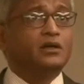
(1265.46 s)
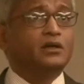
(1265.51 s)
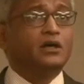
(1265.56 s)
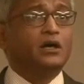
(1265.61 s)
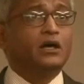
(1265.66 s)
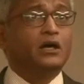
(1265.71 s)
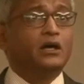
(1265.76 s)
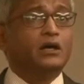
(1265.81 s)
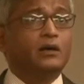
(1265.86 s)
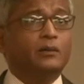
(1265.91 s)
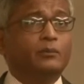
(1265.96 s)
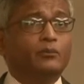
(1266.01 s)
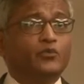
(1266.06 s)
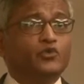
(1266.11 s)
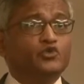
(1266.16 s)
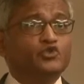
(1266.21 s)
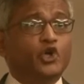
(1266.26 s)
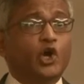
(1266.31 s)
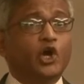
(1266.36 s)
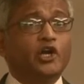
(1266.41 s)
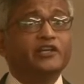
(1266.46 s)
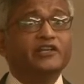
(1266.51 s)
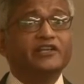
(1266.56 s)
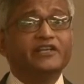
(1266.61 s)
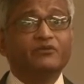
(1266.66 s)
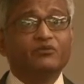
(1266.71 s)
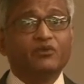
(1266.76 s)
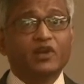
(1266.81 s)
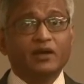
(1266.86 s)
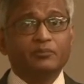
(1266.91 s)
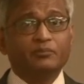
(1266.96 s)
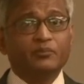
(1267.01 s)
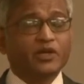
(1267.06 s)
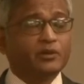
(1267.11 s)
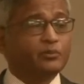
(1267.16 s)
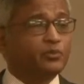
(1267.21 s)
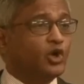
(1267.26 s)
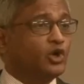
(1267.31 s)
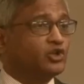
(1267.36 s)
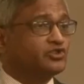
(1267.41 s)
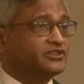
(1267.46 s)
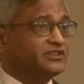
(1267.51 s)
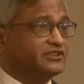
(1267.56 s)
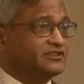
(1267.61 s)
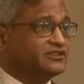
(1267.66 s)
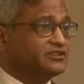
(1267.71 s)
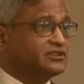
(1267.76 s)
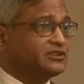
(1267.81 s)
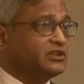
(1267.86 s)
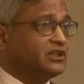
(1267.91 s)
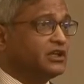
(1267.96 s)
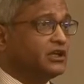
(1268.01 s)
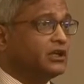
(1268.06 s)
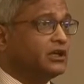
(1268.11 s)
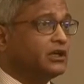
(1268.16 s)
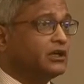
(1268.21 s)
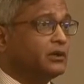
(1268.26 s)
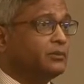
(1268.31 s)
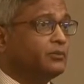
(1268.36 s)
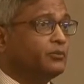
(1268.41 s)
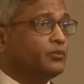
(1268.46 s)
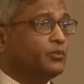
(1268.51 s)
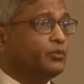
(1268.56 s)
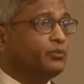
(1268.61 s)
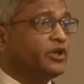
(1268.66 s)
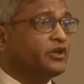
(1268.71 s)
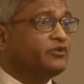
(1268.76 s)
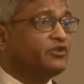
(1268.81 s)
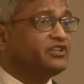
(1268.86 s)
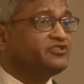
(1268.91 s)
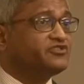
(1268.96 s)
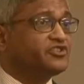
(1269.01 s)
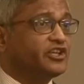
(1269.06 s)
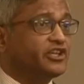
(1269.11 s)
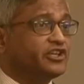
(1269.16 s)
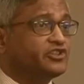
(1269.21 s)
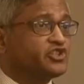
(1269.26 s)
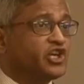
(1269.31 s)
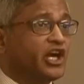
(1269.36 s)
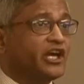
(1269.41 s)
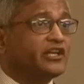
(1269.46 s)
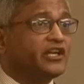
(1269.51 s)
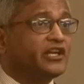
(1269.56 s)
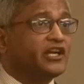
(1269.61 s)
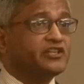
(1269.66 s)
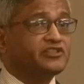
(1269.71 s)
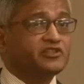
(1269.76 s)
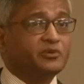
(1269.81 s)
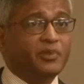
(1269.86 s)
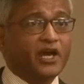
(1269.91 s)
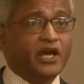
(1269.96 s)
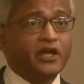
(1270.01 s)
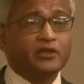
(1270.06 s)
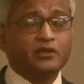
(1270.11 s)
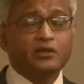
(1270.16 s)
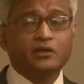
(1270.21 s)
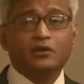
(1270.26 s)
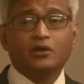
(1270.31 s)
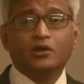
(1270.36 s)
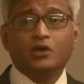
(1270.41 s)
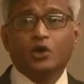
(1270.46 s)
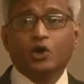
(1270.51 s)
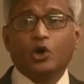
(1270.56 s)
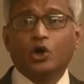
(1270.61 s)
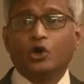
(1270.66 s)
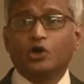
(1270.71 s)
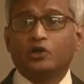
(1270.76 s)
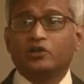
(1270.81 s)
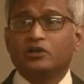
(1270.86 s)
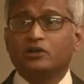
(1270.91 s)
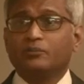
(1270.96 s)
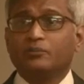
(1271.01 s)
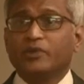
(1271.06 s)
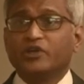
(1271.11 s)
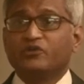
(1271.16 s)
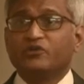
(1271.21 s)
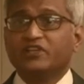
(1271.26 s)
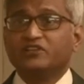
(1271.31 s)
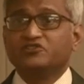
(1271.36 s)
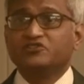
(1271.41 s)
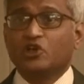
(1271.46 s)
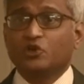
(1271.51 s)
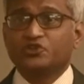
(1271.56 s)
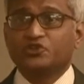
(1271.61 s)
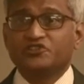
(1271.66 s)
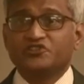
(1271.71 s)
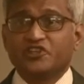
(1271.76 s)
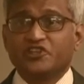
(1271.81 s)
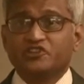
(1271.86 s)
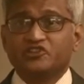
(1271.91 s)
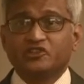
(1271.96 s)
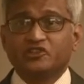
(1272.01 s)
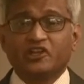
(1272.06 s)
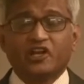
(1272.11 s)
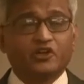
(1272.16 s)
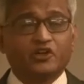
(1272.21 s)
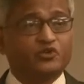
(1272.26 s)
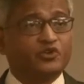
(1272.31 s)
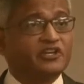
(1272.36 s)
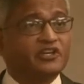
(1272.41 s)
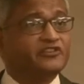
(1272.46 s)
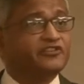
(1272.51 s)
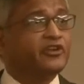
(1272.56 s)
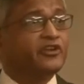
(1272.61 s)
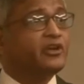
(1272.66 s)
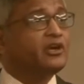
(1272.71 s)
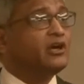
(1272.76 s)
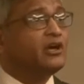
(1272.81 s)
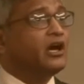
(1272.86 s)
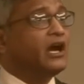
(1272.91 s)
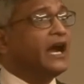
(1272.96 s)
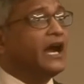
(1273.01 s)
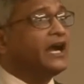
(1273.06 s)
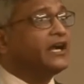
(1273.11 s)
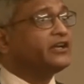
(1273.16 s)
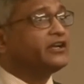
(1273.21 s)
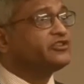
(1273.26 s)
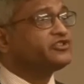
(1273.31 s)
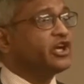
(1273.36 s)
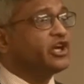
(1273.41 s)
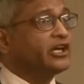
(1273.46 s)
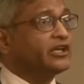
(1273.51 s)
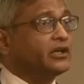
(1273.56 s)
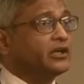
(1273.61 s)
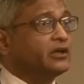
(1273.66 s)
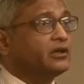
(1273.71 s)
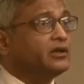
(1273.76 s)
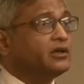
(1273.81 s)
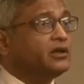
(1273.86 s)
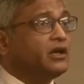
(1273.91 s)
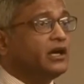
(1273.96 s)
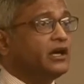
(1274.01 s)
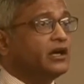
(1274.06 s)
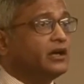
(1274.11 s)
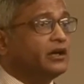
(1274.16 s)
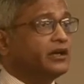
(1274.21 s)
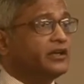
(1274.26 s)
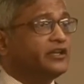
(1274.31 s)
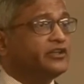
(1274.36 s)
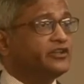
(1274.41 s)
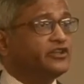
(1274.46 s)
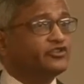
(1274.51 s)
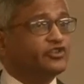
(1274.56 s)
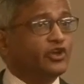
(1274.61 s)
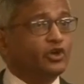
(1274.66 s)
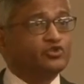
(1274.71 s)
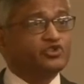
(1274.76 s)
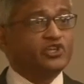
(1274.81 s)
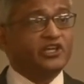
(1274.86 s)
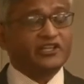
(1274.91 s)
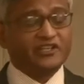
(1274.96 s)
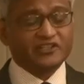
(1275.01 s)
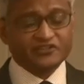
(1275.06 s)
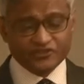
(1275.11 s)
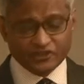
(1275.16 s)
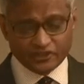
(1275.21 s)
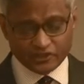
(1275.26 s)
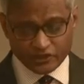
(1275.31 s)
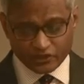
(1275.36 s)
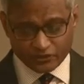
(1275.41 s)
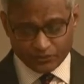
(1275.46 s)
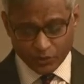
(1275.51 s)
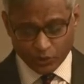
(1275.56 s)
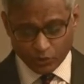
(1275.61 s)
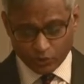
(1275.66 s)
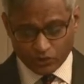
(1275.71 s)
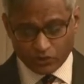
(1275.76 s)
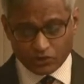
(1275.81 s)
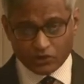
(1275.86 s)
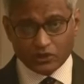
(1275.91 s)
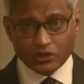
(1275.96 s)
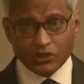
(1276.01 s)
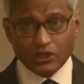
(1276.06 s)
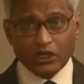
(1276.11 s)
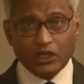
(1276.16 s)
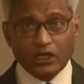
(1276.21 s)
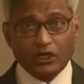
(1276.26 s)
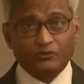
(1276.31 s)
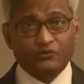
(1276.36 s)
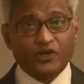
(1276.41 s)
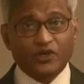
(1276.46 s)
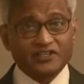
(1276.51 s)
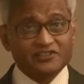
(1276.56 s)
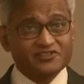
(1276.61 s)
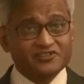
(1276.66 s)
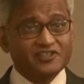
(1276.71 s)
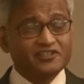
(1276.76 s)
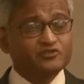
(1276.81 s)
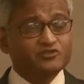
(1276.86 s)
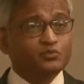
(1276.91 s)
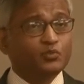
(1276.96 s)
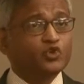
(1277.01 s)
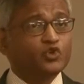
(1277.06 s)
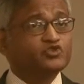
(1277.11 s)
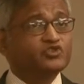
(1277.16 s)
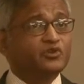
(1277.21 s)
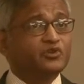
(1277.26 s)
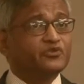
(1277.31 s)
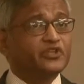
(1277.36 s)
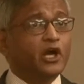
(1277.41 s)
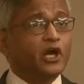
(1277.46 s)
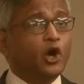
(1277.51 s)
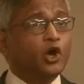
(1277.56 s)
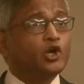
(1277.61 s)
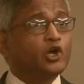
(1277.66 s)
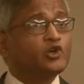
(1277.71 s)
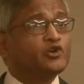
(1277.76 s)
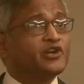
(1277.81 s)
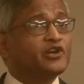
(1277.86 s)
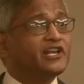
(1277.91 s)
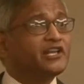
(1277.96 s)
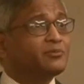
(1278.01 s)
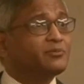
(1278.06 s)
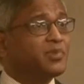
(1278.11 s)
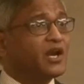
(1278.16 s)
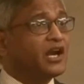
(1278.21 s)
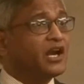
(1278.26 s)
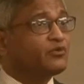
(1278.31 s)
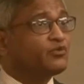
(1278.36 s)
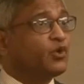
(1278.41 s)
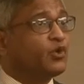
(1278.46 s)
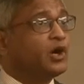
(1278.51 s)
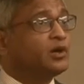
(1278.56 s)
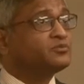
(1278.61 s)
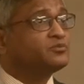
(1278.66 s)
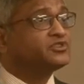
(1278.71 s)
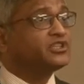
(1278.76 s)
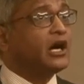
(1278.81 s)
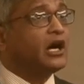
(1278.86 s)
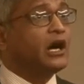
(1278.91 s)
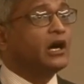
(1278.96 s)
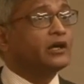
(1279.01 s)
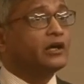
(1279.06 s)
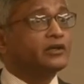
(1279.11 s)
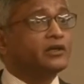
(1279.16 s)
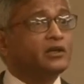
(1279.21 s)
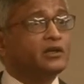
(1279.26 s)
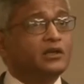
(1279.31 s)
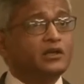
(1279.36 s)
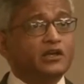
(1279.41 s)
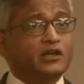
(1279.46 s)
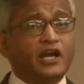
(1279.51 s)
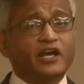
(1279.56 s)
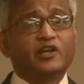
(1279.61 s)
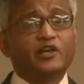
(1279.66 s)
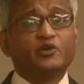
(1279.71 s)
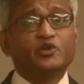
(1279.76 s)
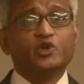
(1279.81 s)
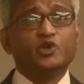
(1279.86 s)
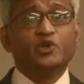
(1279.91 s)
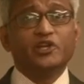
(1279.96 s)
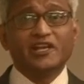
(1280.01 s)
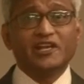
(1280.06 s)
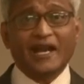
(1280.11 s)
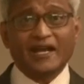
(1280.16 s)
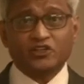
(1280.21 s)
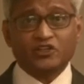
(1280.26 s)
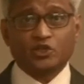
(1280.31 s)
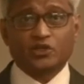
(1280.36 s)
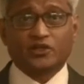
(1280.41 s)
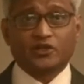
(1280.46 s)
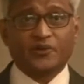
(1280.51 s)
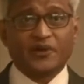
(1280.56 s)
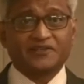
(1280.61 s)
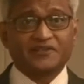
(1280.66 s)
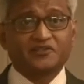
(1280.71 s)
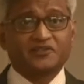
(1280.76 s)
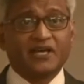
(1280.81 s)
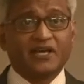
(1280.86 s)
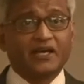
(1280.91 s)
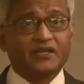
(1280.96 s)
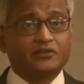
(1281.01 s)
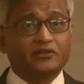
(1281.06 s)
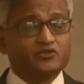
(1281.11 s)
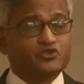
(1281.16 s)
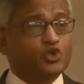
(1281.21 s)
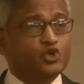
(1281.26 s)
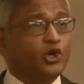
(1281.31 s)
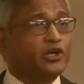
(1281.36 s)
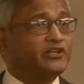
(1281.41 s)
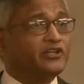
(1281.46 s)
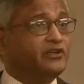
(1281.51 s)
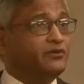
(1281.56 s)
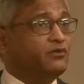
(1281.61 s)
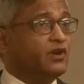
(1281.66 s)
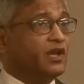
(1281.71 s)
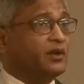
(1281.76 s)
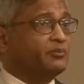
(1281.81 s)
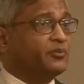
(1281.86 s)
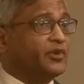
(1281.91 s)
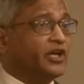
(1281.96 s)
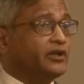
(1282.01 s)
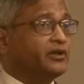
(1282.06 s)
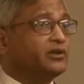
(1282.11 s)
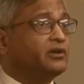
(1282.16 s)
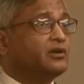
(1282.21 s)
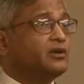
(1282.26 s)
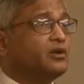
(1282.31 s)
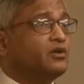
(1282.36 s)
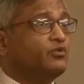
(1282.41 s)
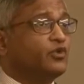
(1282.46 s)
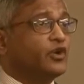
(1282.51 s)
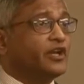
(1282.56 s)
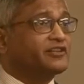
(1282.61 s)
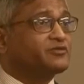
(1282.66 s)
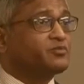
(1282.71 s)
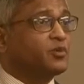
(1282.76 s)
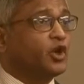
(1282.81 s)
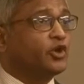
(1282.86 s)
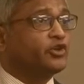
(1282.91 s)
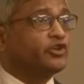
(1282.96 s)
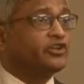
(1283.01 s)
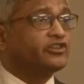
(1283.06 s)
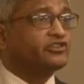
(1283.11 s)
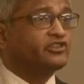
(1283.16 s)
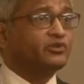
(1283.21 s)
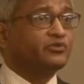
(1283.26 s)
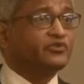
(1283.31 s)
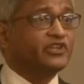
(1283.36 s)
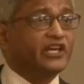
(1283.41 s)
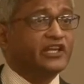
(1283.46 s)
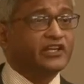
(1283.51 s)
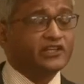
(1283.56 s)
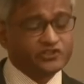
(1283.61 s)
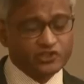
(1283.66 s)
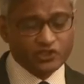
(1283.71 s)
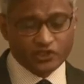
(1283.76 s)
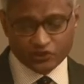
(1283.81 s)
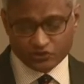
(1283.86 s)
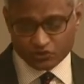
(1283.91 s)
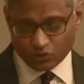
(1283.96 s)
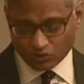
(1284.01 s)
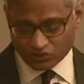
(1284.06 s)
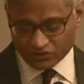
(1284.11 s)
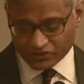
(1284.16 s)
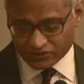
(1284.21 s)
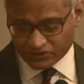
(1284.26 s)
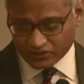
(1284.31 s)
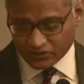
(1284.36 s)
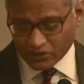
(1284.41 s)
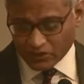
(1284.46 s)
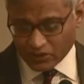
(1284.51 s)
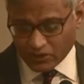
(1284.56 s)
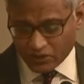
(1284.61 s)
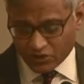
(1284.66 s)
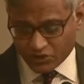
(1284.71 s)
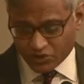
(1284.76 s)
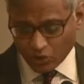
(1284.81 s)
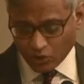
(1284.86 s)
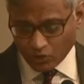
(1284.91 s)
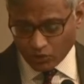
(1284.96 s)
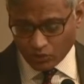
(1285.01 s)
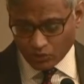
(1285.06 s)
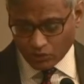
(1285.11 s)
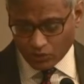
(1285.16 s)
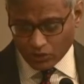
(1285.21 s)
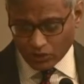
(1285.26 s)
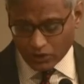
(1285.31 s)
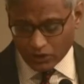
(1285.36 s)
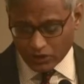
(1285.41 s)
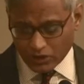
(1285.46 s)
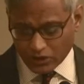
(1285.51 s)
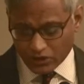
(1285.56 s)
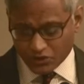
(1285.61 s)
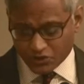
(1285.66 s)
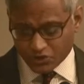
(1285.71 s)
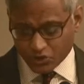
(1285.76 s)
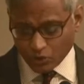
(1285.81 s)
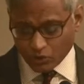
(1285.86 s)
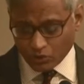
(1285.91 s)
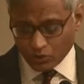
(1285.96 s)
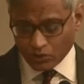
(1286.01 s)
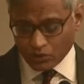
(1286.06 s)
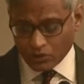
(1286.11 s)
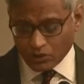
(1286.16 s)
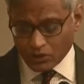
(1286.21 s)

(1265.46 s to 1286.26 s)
uh, joint development projects uh, between, say, China and Japan or between Southeast Asian countries and China uh, in the South China Sea dispute. Uh, for instance, most of the oil drilling platforms are kind of unilateral rather than joint development for exploitation of the energy resources. So, so